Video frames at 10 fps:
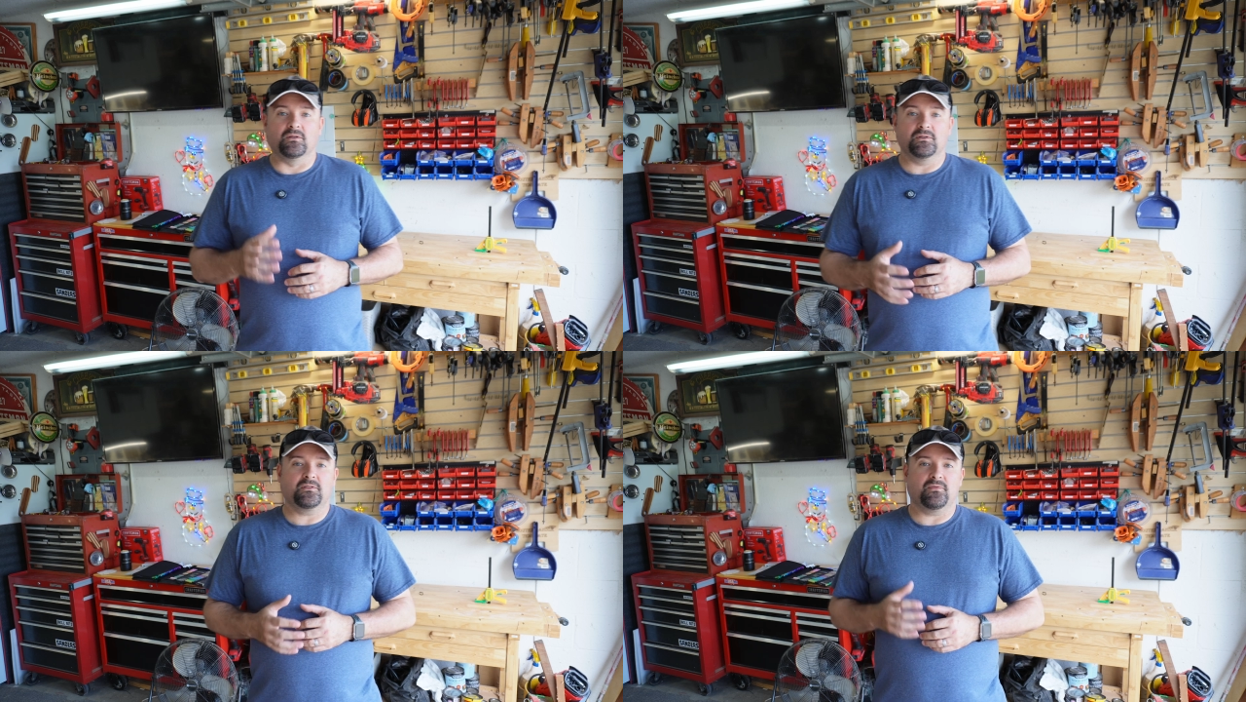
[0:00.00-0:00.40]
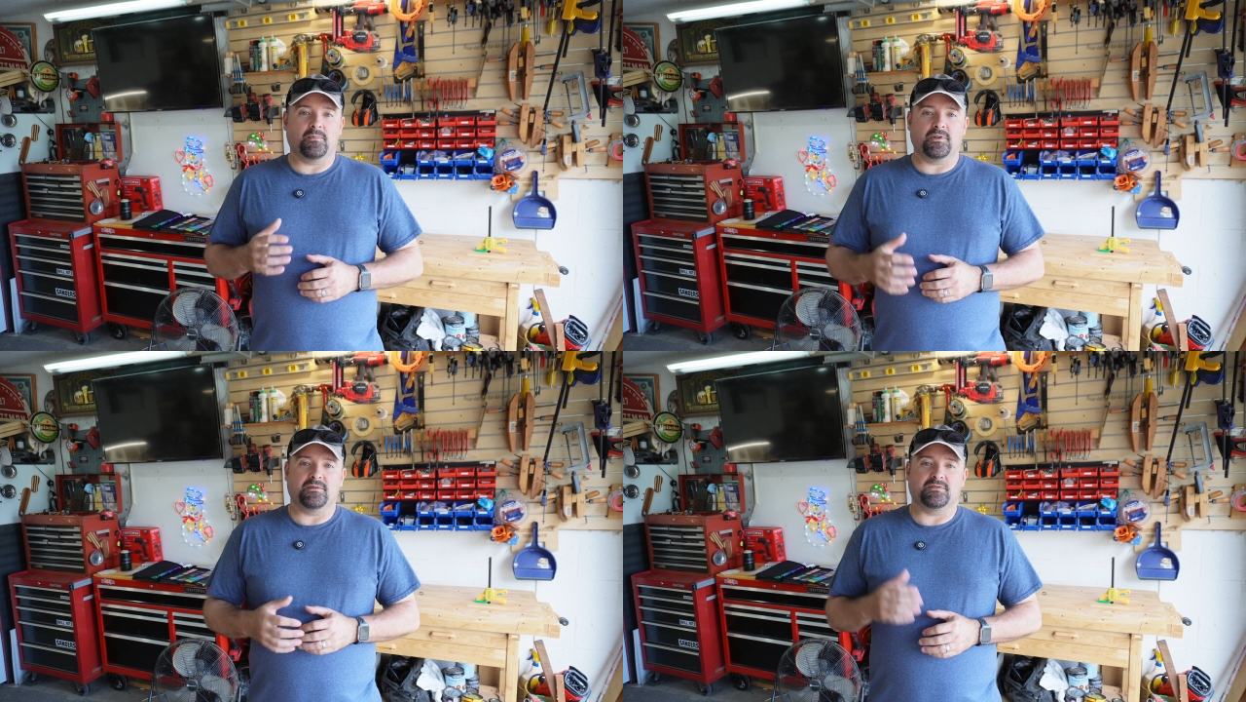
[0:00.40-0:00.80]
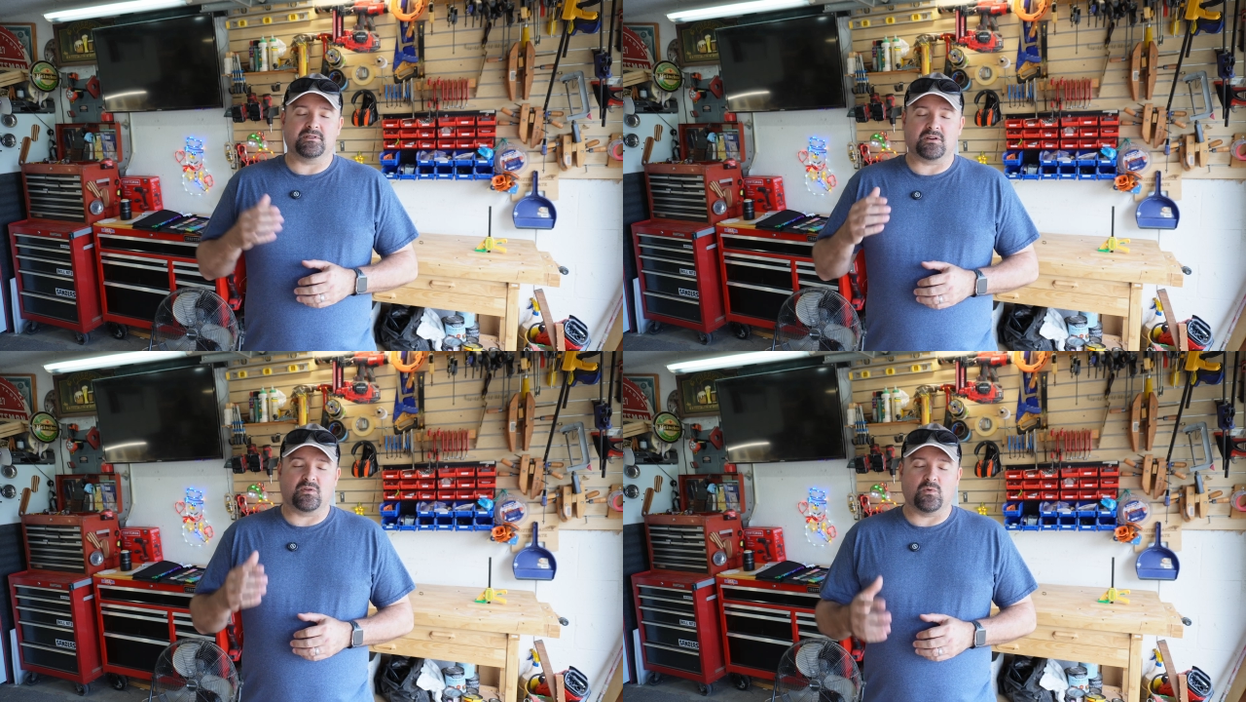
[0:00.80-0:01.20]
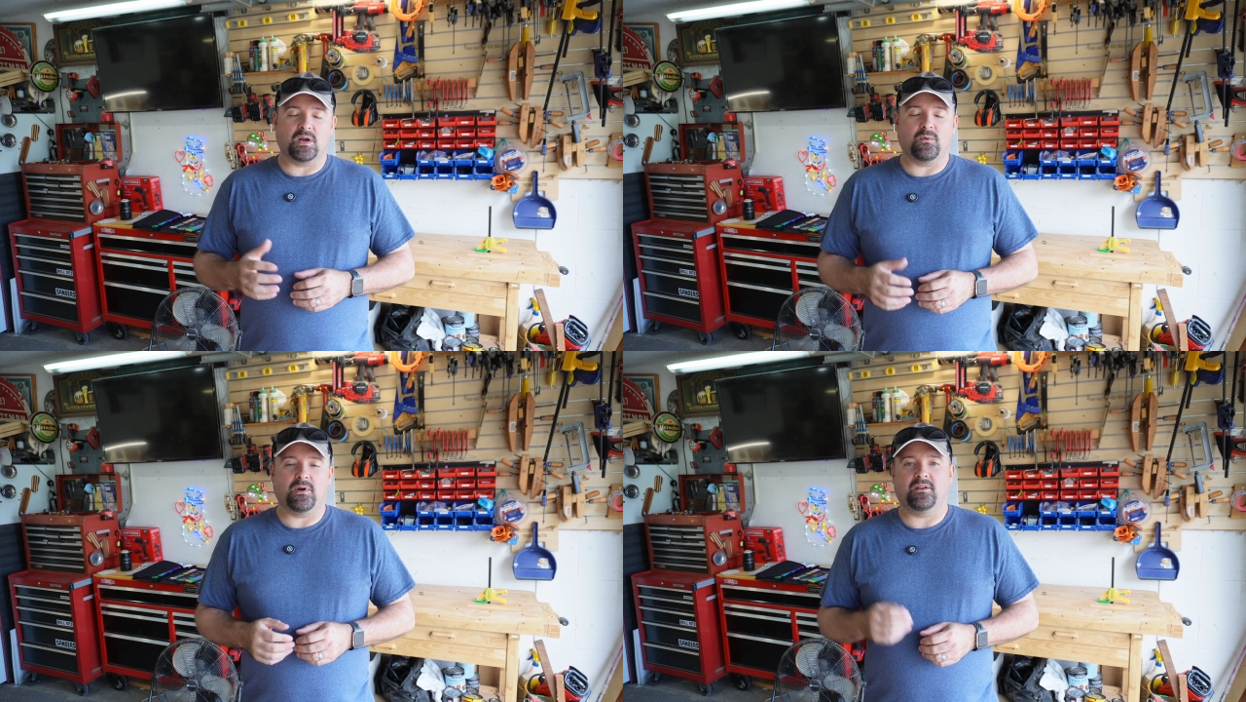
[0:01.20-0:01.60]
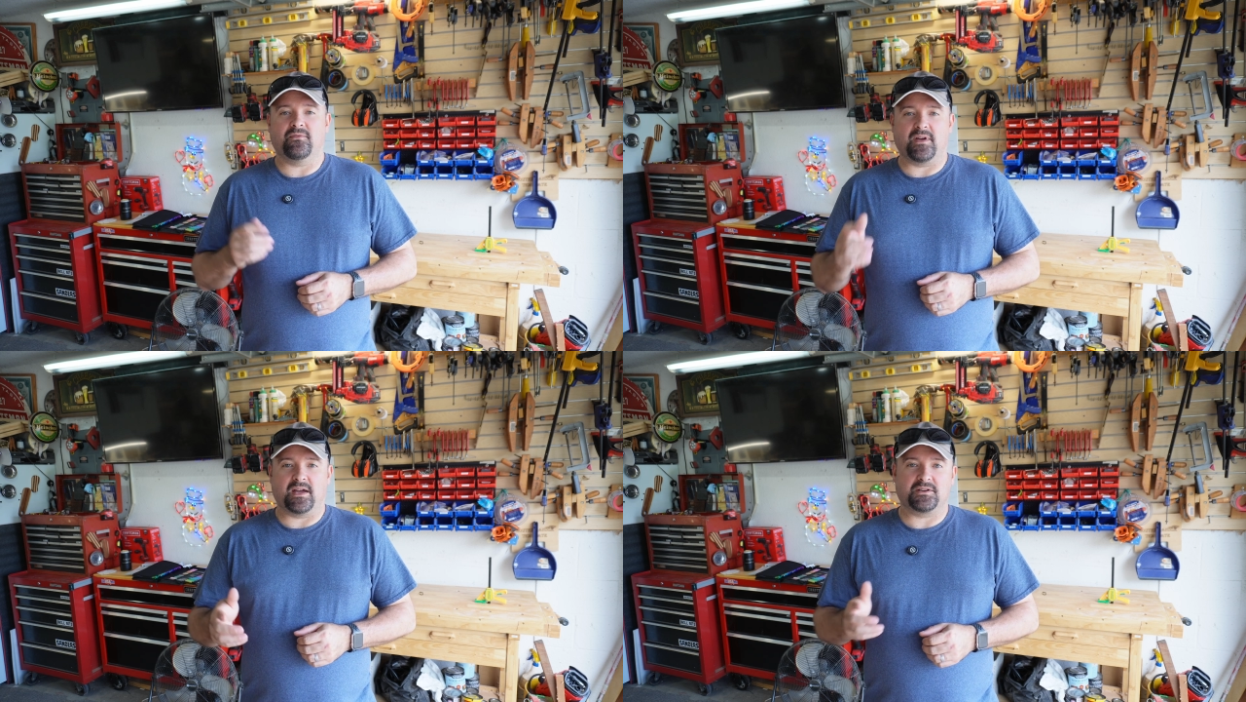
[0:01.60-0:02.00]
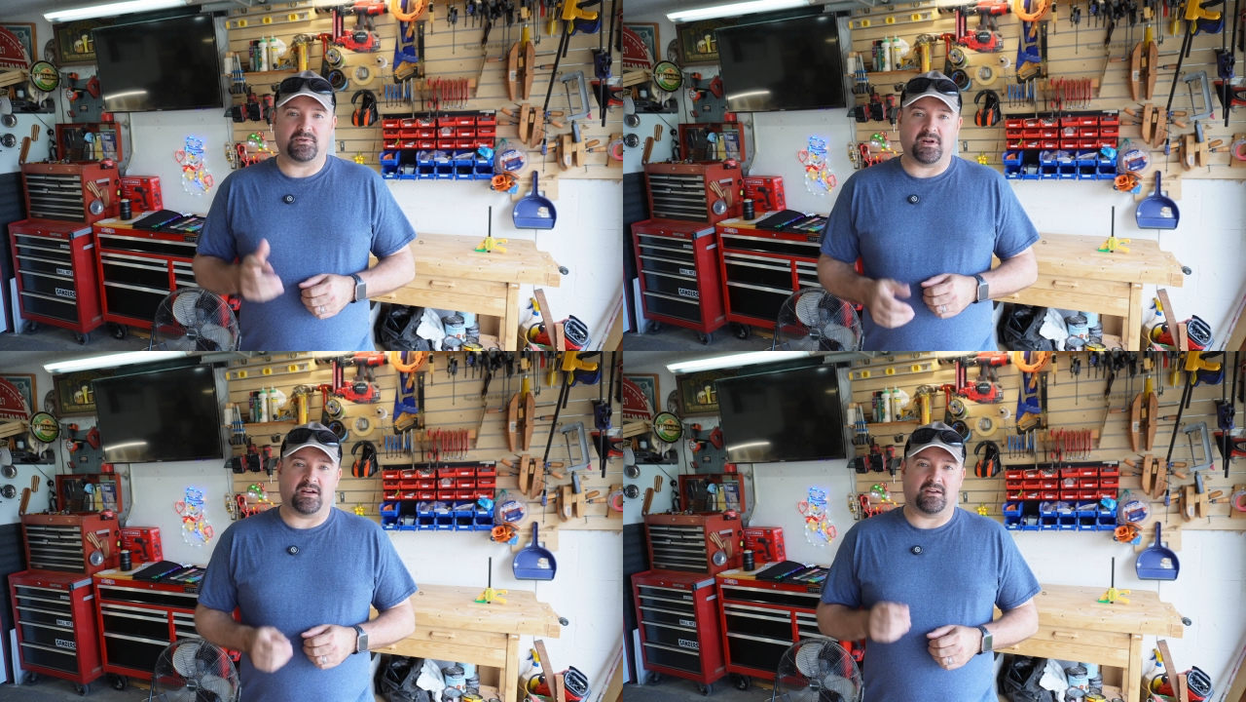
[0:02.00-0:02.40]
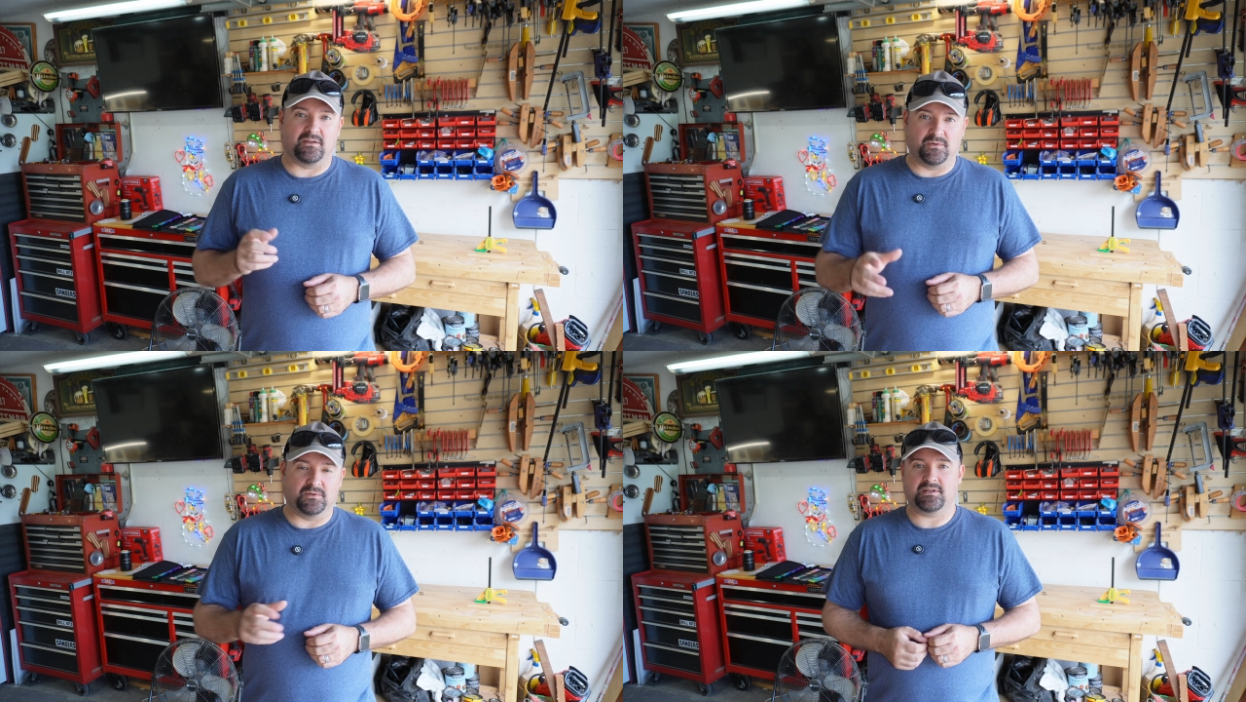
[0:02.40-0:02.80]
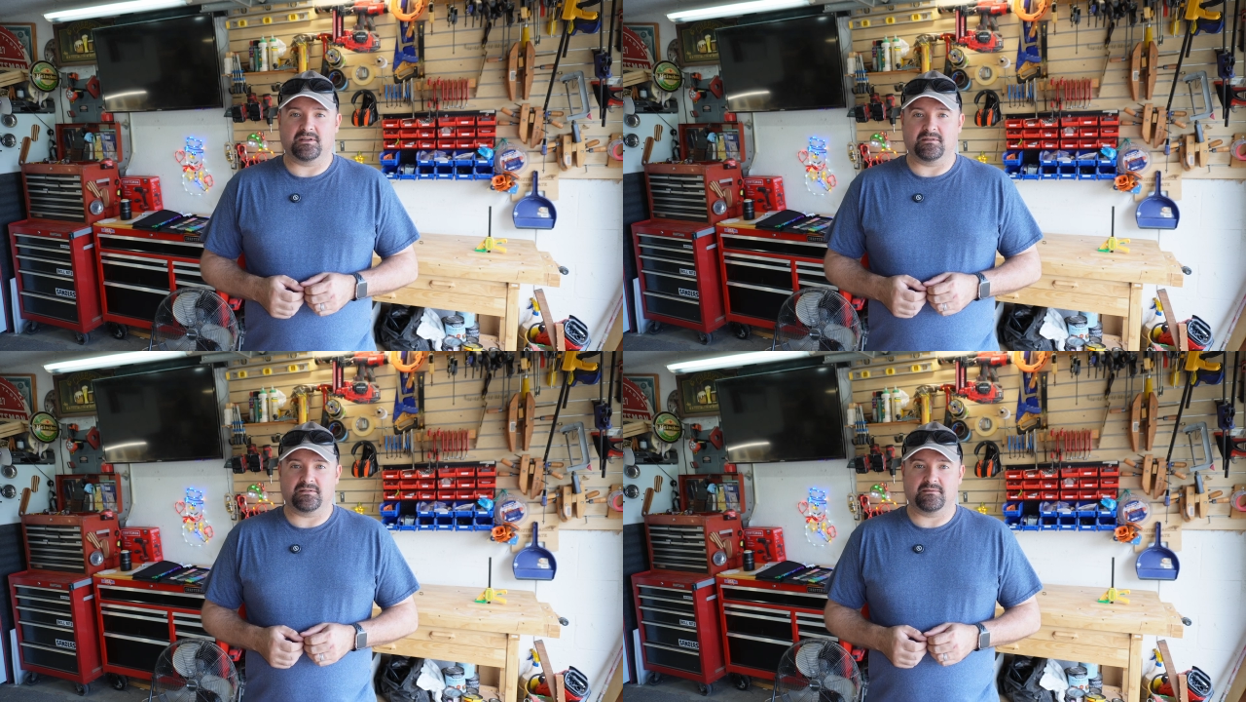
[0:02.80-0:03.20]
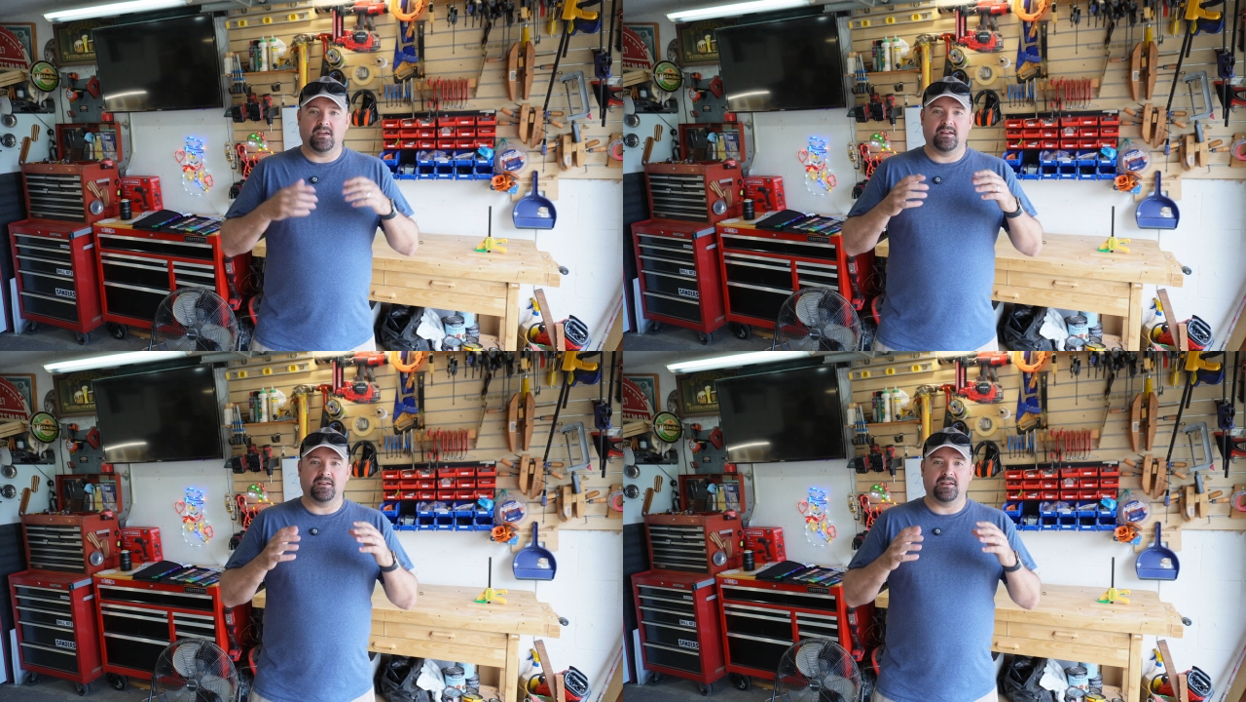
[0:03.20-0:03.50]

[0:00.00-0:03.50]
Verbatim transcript: Learning from others is a great way to fast track your skills.